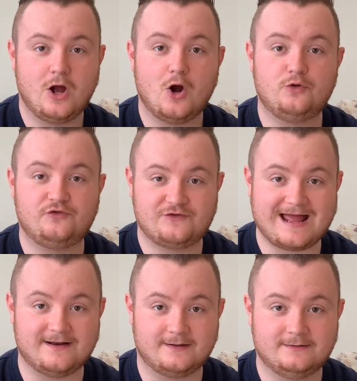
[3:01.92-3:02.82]

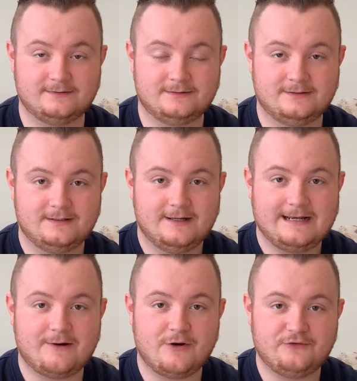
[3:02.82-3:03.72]
Hosanna.
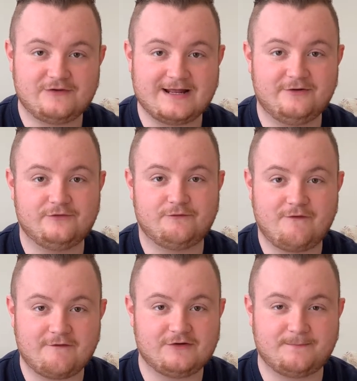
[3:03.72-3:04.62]
Now, Hosanna is a
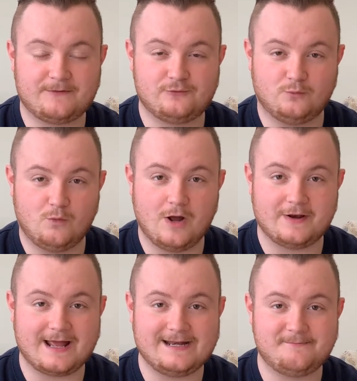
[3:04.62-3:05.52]
very special word
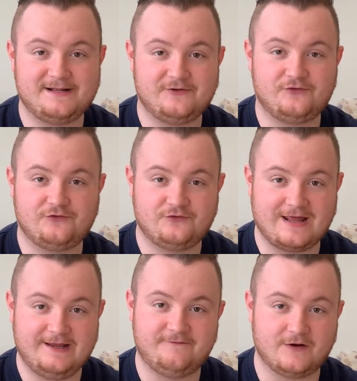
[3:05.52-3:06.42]
and it means
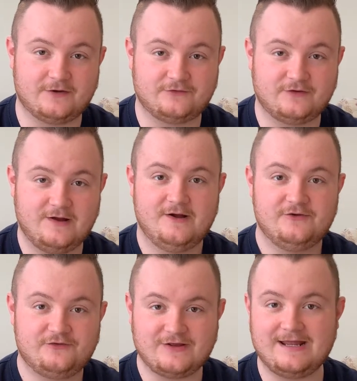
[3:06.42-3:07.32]
save us,
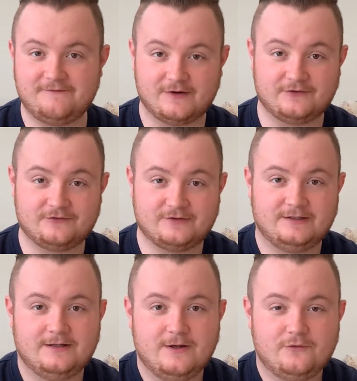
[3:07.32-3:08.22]
save us.
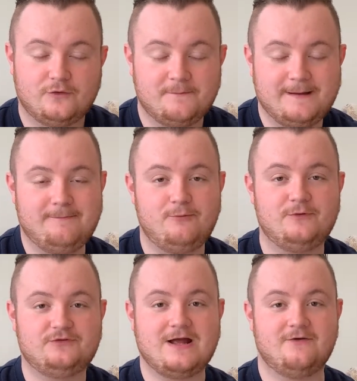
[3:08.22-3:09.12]
So the people were
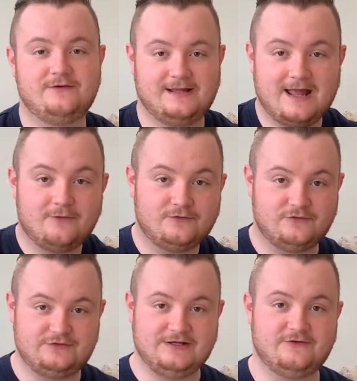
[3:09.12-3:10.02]
shouting out to
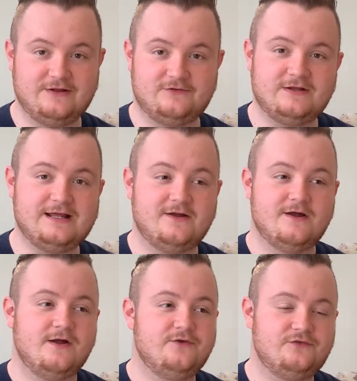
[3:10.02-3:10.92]
Jesus. They're saying,
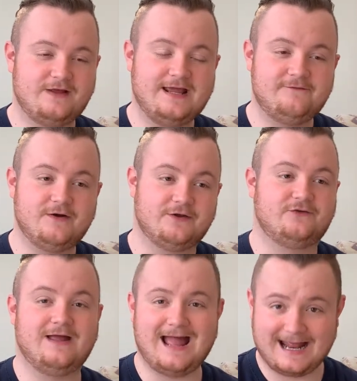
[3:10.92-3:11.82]
save us.
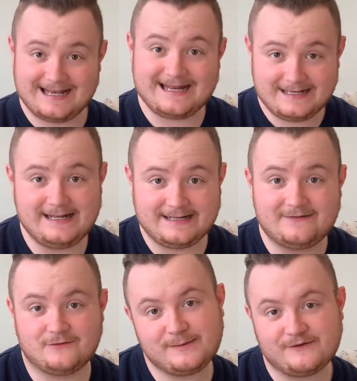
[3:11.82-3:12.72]
And they needed
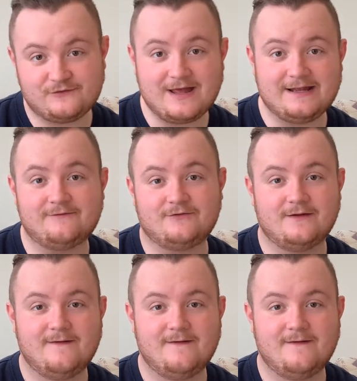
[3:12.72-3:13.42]
to be saved.